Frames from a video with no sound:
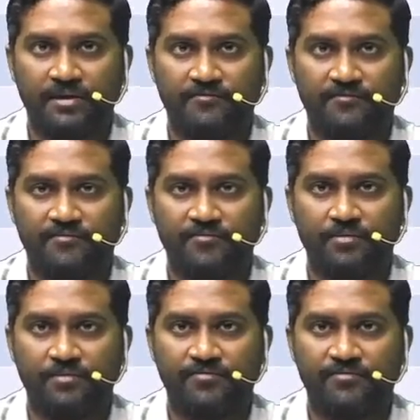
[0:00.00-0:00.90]

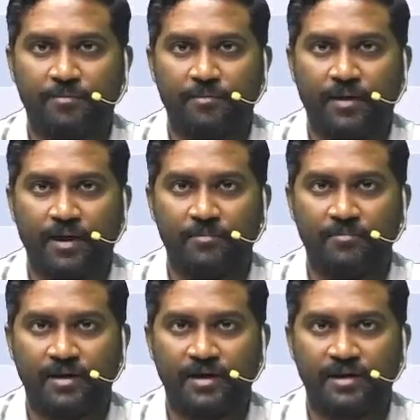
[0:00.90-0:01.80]
diffuse
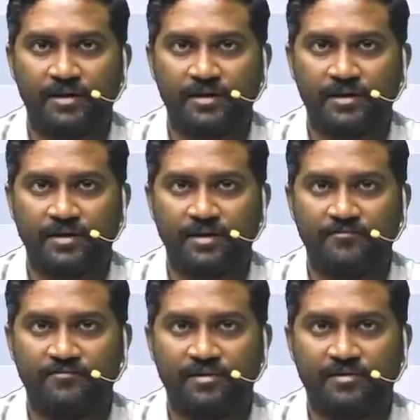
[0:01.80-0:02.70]
pulmonary
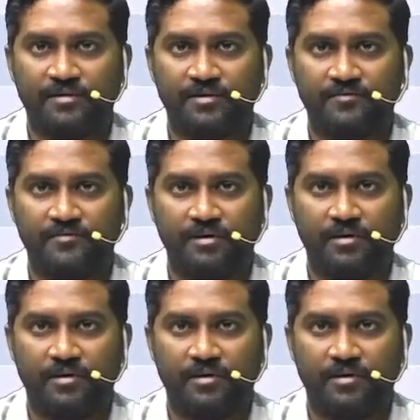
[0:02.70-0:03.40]
infiltrates.